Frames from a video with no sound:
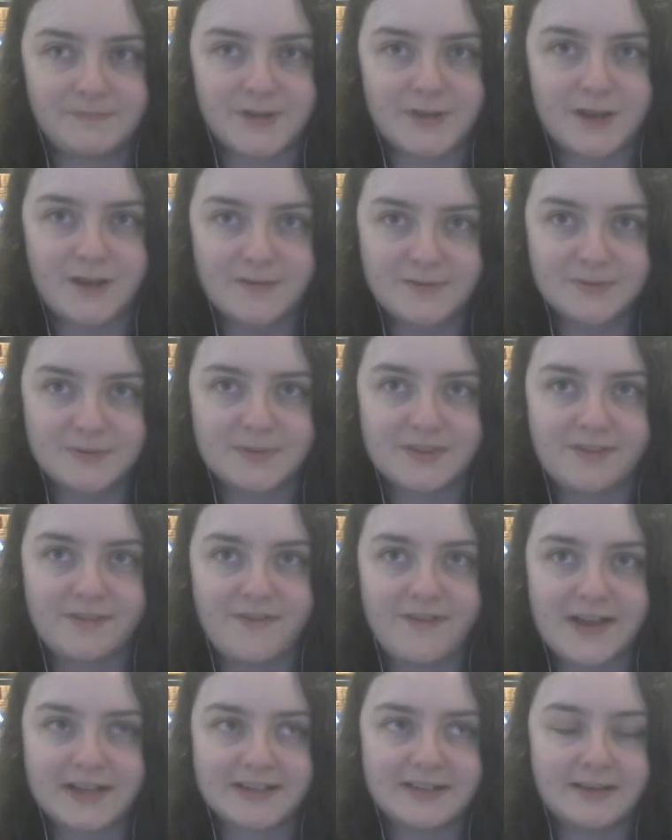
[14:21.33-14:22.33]
terms with the
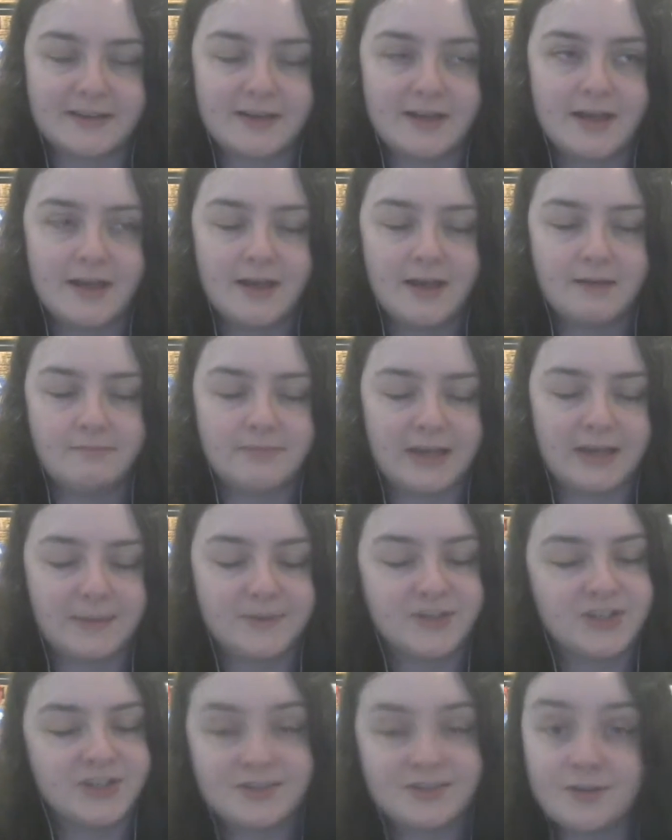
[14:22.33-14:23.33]
fact that
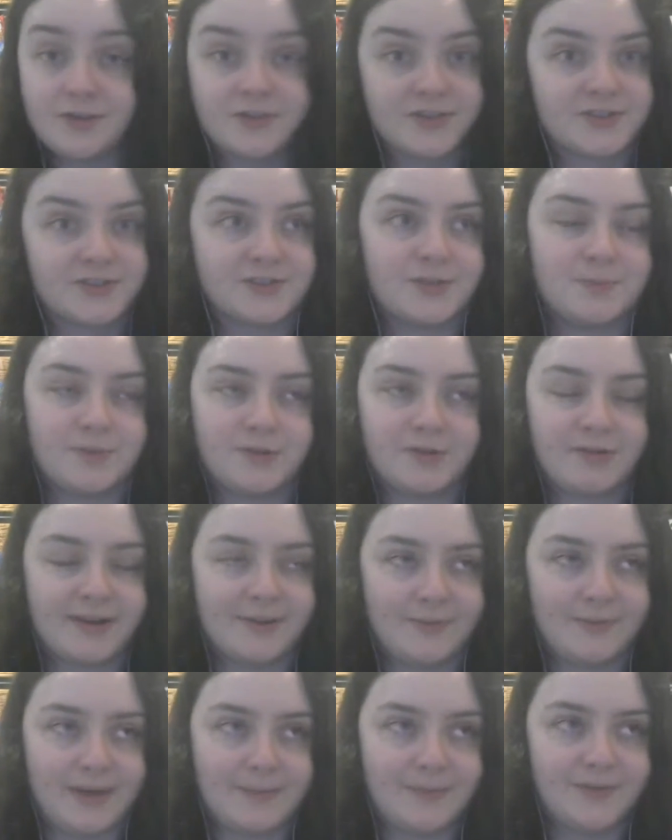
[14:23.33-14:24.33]
maybe she's not the super
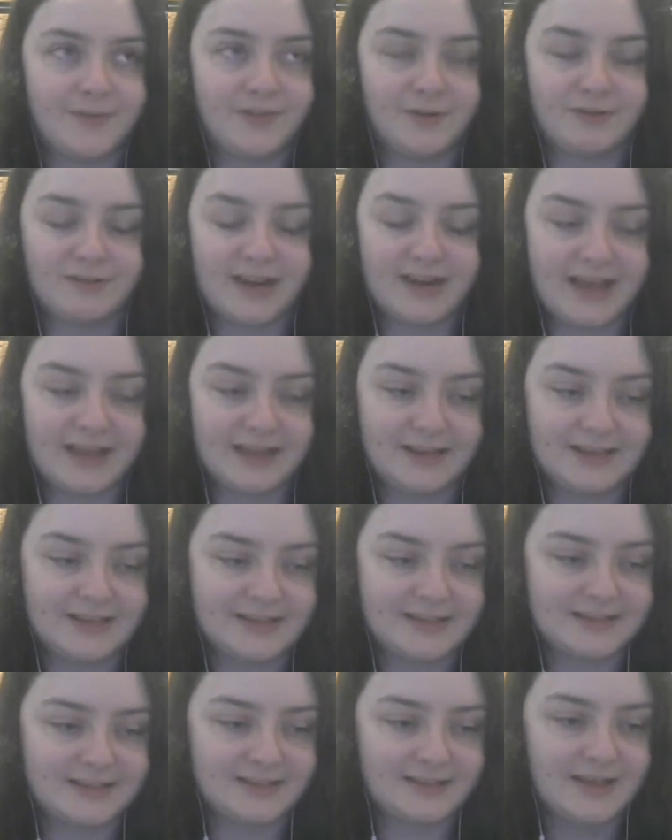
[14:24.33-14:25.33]
great weapon that Raelle
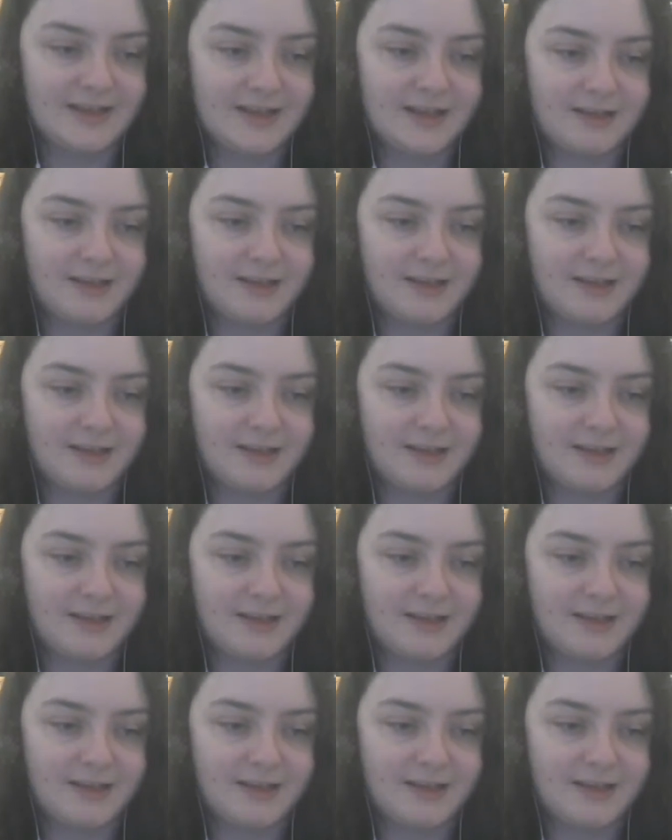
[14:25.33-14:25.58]
is, and